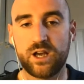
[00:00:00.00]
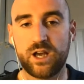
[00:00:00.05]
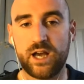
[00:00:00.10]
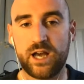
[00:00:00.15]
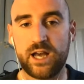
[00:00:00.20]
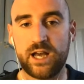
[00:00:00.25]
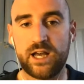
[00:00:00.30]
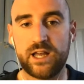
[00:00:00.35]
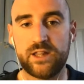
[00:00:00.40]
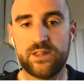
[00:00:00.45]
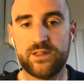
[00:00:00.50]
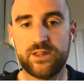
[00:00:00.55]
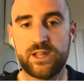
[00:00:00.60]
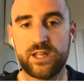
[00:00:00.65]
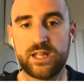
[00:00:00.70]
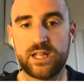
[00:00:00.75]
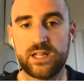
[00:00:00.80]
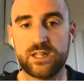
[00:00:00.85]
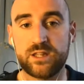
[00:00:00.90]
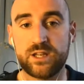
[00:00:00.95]

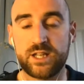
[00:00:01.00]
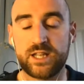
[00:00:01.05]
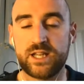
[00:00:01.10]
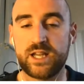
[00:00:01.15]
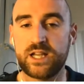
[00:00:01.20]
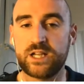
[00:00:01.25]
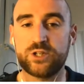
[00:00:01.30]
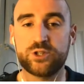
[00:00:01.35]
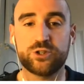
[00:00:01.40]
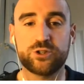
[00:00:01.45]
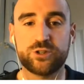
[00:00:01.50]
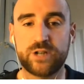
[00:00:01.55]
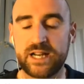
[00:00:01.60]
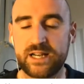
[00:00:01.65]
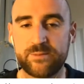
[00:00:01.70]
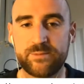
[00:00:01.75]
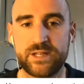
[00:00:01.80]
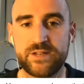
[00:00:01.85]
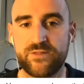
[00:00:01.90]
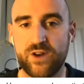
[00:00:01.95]
the
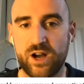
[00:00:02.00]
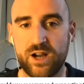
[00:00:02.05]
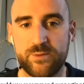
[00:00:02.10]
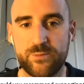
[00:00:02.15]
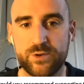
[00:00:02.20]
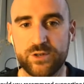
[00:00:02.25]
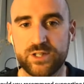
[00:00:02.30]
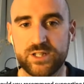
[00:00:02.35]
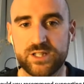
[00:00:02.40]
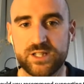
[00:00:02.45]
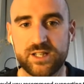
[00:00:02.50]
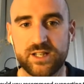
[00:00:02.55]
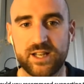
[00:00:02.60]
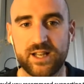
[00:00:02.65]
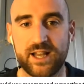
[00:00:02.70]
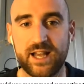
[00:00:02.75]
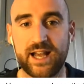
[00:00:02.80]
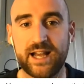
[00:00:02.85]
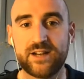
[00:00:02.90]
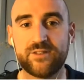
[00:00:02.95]
incredibly vibrant
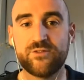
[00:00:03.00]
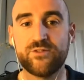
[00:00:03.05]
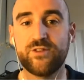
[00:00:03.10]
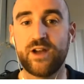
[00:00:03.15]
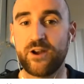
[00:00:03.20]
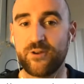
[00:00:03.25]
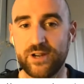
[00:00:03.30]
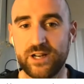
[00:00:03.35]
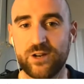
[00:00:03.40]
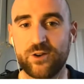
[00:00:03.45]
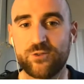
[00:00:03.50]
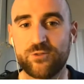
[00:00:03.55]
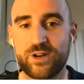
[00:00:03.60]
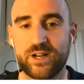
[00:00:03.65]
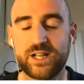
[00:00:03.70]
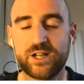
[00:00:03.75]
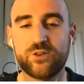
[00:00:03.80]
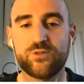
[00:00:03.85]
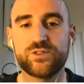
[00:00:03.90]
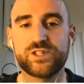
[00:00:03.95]
and very
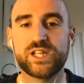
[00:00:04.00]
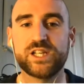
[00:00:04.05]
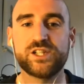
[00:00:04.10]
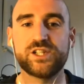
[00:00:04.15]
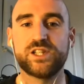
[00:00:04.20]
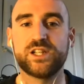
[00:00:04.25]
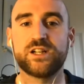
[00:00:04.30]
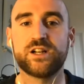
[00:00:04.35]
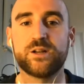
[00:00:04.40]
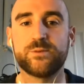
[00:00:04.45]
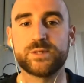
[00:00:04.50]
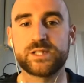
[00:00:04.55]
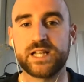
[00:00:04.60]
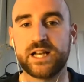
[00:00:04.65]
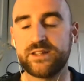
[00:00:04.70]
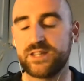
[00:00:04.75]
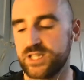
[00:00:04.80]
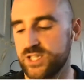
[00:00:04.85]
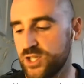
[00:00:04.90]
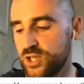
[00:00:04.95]
long-running conversation in the Global
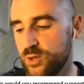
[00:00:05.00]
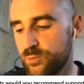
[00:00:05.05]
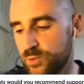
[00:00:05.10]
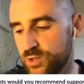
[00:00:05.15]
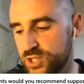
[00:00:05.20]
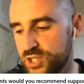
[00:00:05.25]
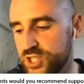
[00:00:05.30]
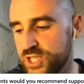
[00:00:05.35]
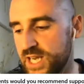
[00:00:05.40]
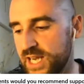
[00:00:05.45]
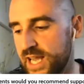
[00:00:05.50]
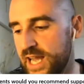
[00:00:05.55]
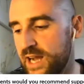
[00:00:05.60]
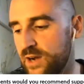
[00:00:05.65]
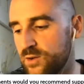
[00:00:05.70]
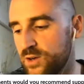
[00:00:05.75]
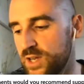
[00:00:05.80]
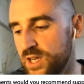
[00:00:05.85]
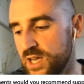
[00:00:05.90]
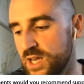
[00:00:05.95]
South. It's a good one to check
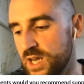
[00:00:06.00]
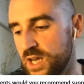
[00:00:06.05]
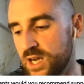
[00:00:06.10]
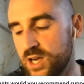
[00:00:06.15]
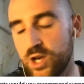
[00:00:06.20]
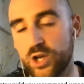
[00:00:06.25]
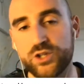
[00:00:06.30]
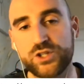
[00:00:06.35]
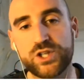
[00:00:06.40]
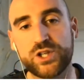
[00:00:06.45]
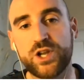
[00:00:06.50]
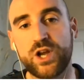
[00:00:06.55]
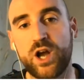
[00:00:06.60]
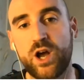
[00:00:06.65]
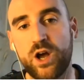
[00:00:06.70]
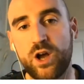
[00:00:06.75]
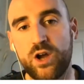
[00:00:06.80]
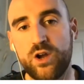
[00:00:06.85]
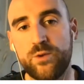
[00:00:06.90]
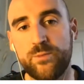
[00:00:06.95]
out. Closer to
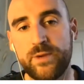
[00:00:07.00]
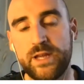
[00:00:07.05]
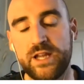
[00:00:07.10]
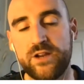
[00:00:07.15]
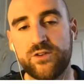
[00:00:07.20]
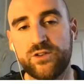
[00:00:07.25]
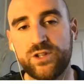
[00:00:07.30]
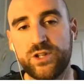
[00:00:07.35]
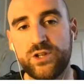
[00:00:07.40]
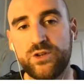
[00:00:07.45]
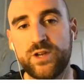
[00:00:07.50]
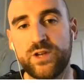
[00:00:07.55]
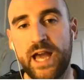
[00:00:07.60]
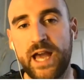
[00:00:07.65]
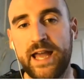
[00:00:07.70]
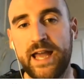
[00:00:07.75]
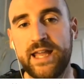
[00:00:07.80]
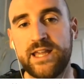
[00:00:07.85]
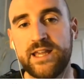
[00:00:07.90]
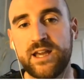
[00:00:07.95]
home, here in the
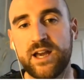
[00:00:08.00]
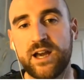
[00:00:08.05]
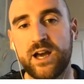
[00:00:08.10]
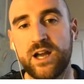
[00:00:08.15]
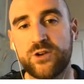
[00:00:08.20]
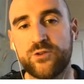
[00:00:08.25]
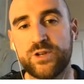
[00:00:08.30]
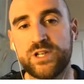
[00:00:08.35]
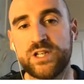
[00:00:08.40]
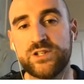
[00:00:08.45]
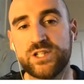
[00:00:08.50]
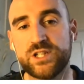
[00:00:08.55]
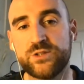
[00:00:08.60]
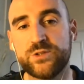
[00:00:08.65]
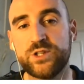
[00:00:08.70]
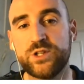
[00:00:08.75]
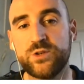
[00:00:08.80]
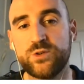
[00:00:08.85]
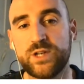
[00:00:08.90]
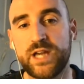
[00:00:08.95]
UK, Green New
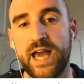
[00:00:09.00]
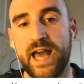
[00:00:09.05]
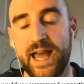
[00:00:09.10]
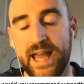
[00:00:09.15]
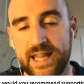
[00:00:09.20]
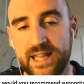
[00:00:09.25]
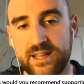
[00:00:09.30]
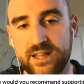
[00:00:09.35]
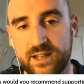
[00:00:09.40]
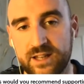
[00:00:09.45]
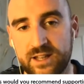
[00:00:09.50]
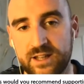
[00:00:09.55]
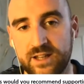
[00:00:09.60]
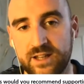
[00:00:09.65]
Deal UK,